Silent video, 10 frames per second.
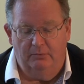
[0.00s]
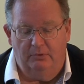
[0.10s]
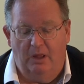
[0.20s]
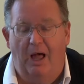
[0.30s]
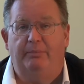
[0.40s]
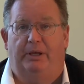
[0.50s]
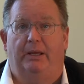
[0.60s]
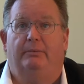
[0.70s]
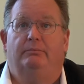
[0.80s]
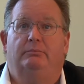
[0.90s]

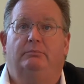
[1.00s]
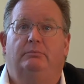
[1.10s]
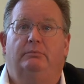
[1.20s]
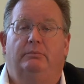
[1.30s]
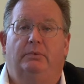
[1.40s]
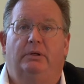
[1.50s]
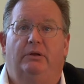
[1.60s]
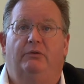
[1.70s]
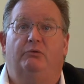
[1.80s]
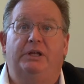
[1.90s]
Lobbying
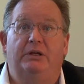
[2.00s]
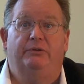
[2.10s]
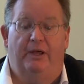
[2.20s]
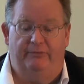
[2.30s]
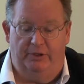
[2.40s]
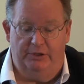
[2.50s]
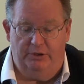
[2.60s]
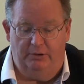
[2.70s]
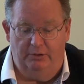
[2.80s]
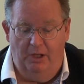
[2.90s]
is a legal
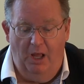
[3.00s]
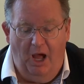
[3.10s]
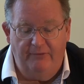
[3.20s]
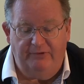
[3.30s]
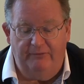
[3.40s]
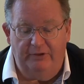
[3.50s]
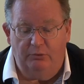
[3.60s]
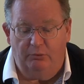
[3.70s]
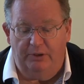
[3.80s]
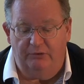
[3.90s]
definition. I've given
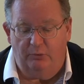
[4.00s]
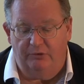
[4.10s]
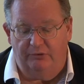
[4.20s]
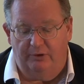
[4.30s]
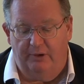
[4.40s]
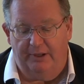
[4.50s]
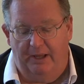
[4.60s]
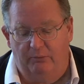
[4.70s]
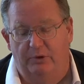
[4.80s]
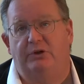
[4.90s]
you a resource to look
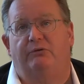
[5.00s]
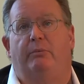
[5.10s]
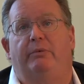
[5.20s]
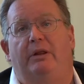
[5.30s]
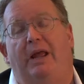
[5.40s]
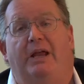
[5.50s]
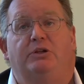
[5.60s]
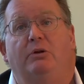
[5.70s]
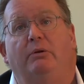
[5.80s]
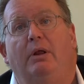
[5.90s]
at, which is from the
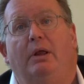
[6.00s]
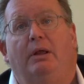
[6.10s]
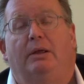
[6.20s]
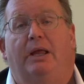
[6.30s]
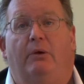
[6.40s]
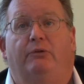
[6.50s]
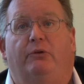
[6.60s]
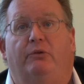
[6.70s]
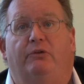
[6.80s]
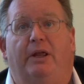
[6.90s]
National
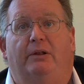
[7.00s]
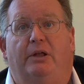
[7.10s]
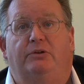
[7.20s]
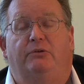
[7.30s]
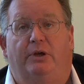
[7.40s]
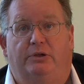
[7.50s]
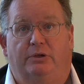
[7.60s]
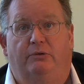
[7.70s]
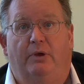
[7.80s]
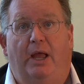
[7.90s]
Council of State
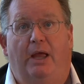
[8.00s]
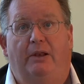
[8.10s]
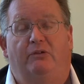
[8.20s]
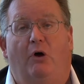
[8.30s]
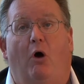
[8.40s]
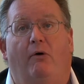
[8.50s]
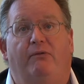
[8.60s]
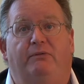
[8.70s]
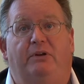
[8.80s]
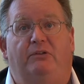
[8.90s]
Legislatures, and it's all
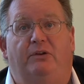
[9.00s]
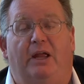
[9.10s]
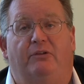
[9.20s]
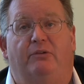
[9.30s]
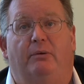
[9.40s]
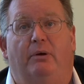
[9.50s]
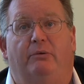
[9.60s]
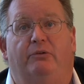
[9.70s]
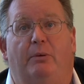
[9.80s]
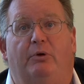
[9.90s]
50 states'
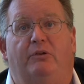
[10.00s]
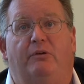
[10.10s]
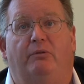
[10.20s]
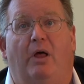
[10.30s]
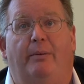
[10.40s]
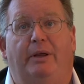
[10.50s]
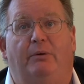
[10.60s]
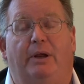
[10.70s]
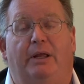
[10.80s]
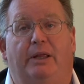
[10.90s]
summaries of
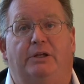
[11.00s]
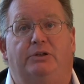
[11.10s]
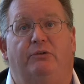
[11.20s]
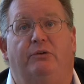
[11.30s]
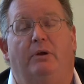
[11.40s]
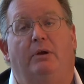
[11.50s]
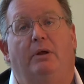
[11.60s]
lobbying regulations,